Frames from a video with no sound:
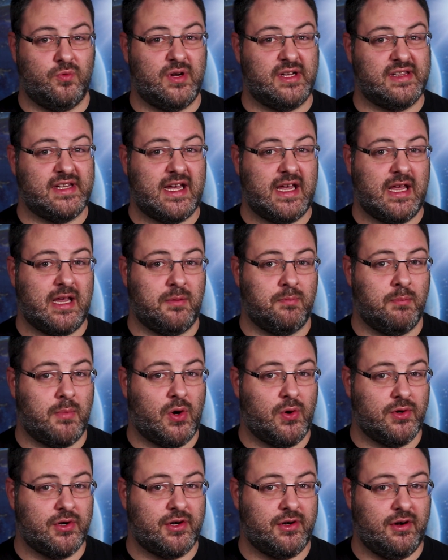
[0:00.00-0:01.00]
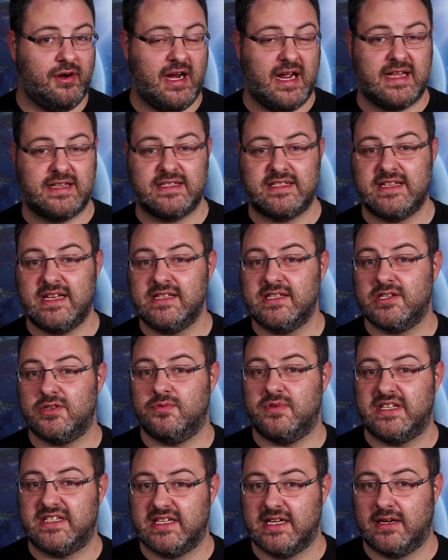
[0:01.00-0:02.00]
relaying motor and
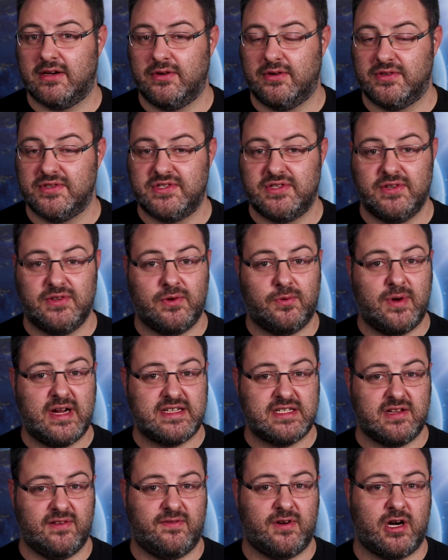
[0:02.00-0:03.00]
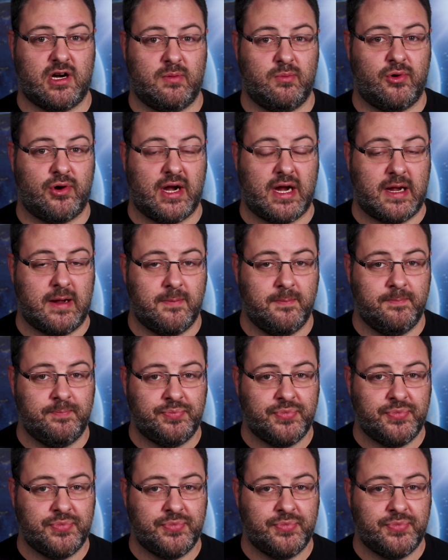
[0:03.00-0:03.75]
sensory signals to the rest of our brain,